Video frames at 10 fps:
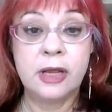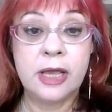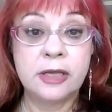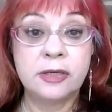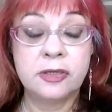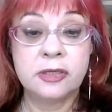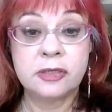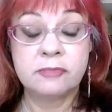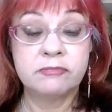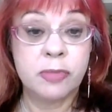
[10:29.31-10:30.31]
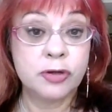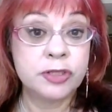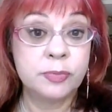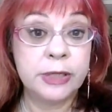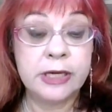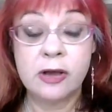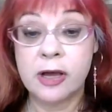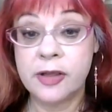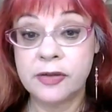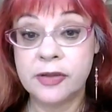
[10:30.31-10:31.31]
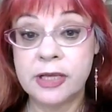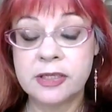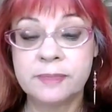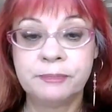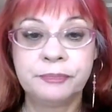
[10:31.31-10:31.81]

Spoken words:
and possibly higher than that.